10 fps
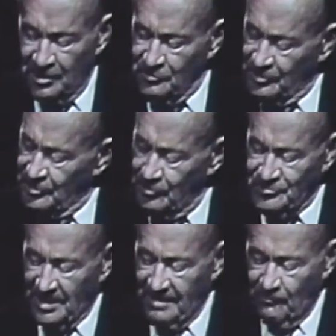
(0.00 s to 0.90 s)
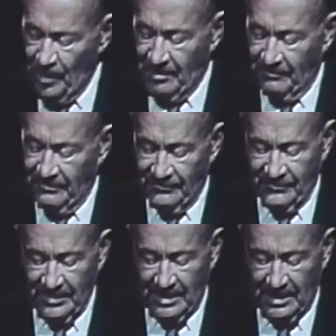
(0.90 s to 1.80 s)
to use our
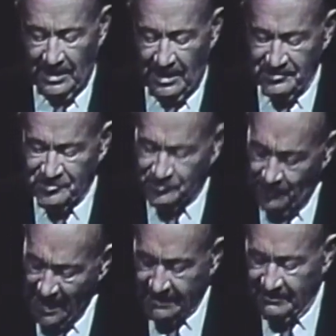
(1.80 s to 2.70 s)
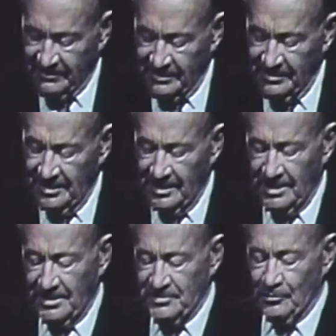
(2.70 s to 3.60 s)
wealth, our strength,
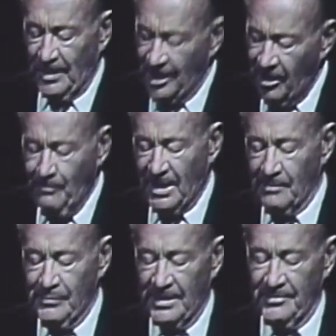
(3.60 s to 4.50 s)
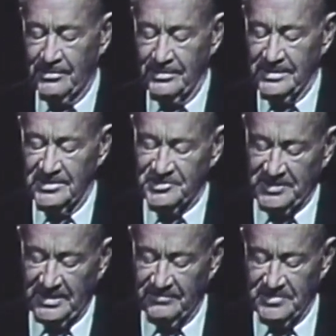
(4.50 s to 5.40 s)
to help our brother
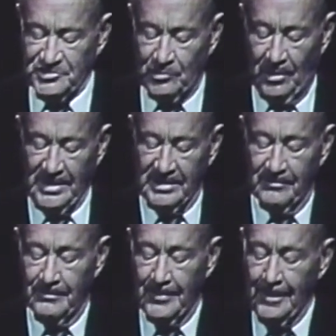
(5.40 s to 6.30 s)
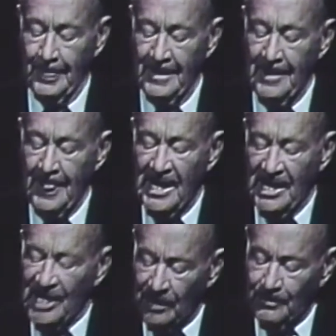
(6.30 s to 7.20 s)
instead of destroying him.
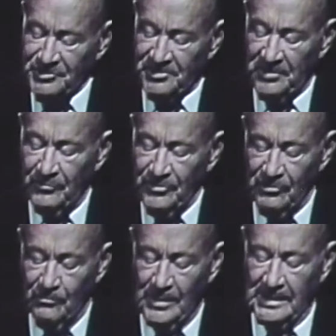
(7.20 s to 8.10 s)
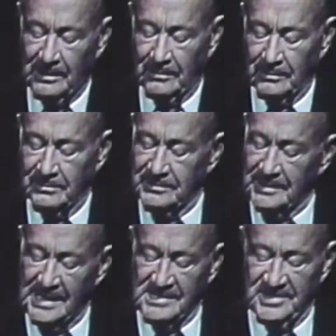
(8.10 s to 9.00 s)
Help us to do your will
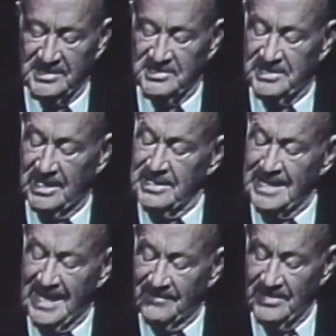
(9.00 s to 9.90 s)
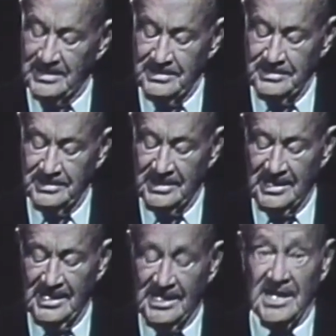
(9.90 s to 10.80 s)
as it is done in heaven
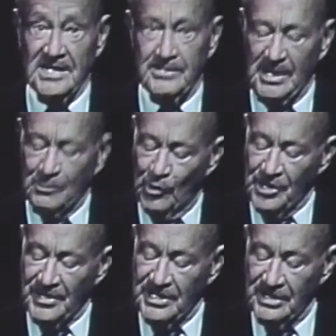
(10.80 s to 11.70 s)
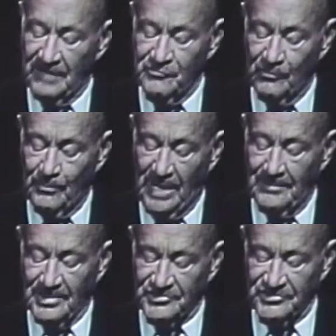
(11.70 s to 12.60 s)
and to be worthy of your
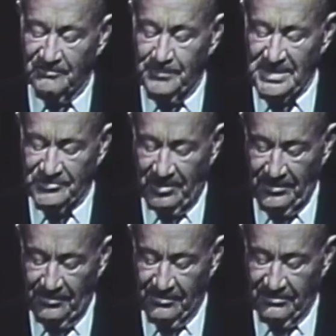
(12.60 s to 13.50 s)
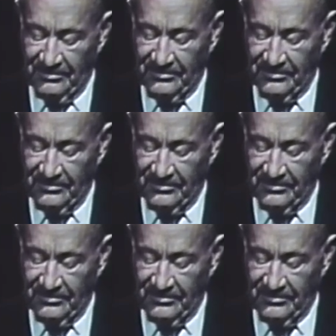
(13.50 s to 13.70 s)
promise of peace on earth.